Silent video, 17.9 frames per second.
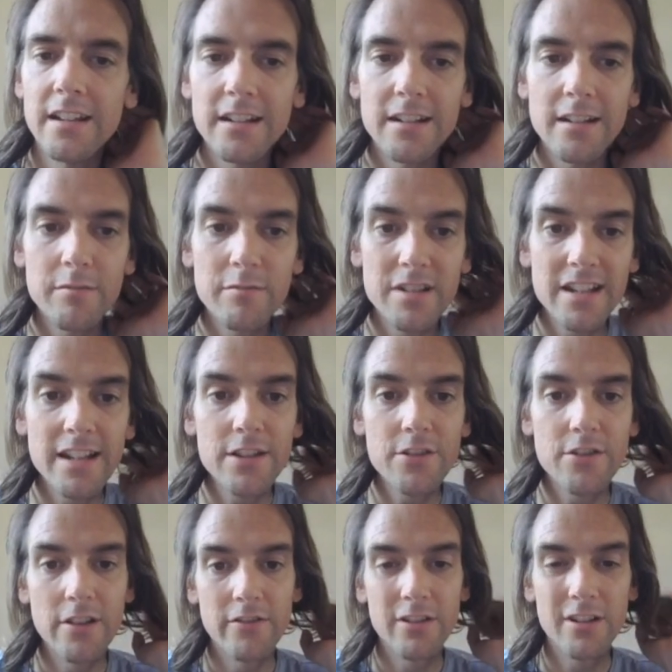Number 6,
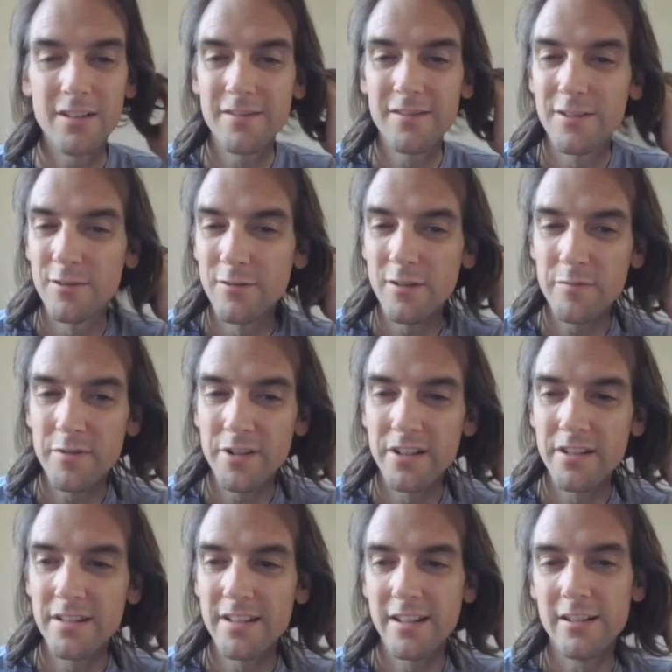you have a couple of
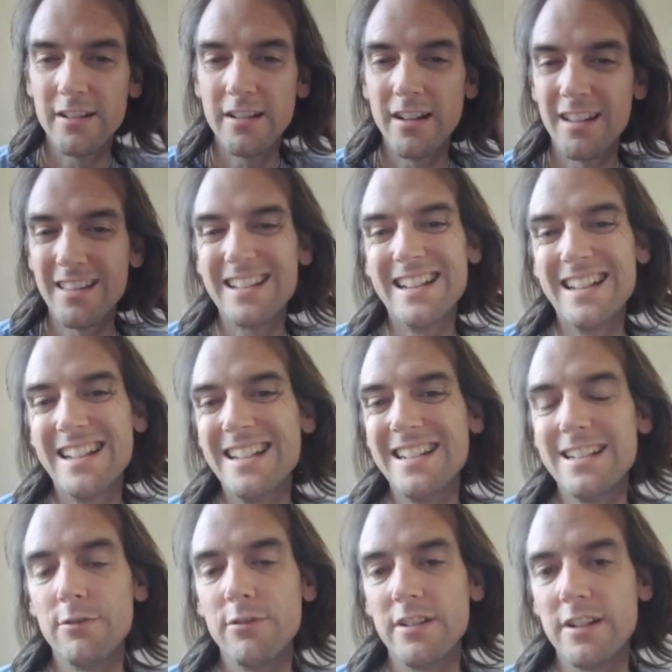options. I think the
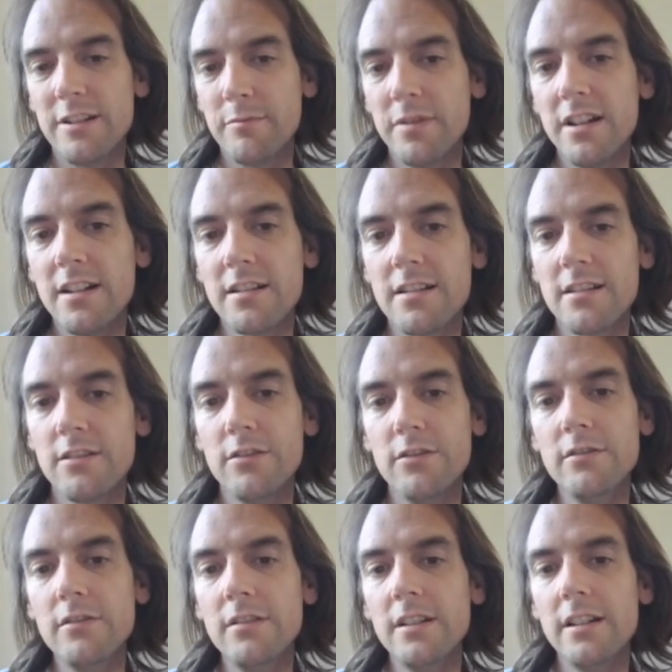easy one is
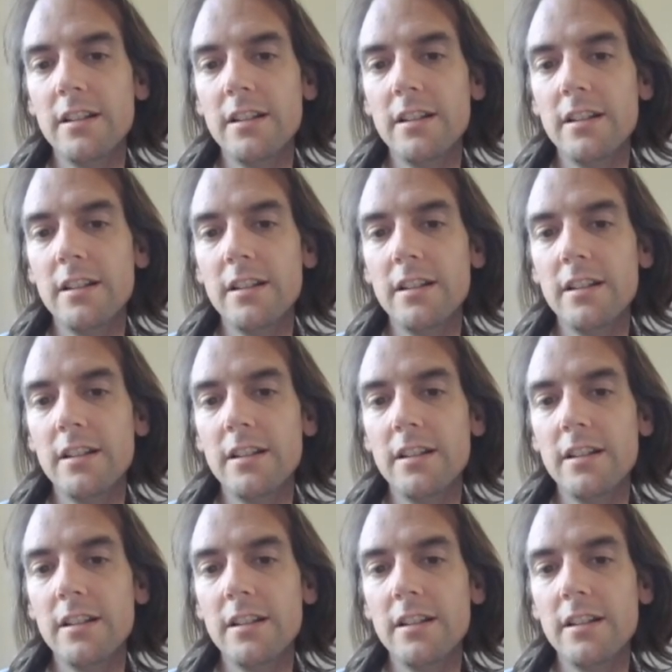personal,